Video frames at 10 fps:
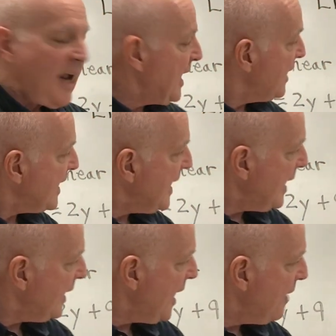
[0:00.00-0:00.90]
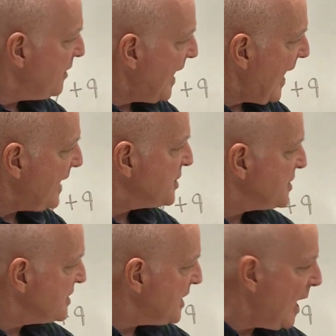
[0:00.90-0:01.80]
And I can't have an
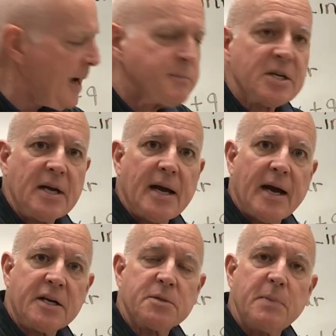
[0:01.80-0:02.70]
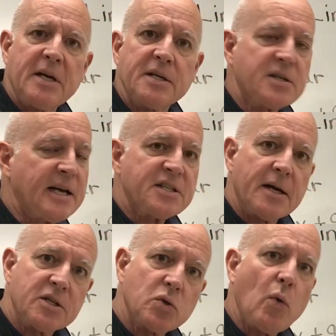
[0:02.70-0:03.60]
x times an x because that's
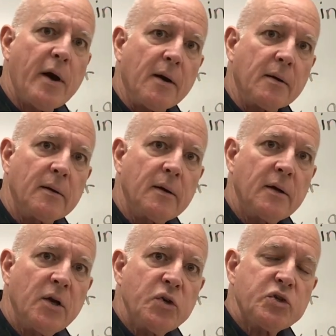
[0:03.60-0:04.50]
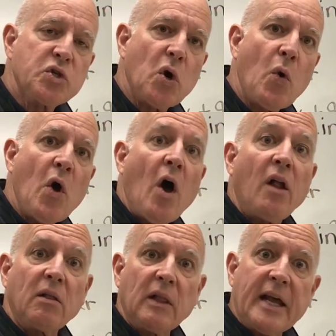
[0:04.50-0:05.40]
x squared. So
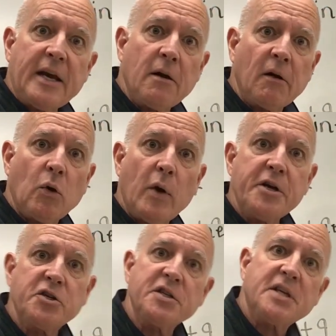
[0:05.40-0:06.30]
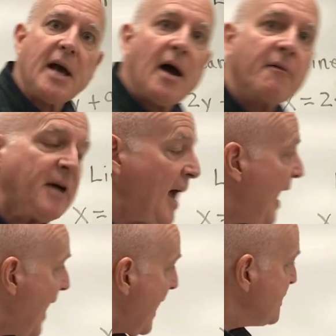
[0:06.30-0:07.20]
linear equations have
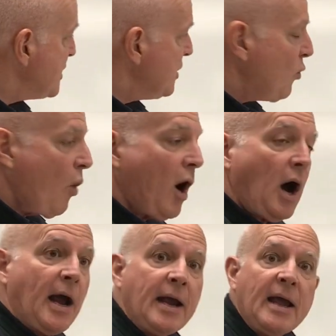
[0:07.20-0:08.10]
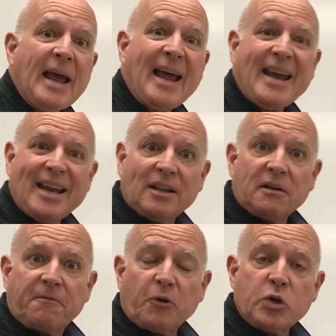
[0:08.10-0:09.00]
x and y in
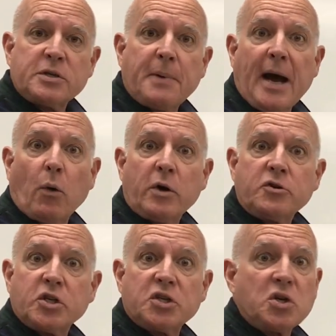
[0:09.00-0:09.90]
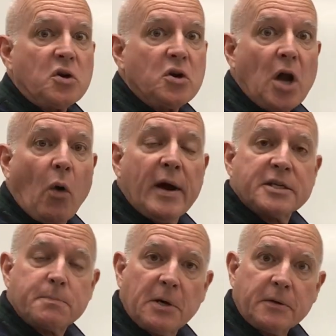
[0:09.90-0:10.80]
the first power, just no
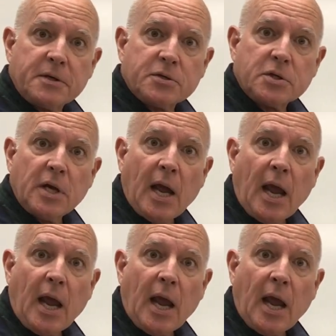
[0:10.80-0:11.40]
exponents,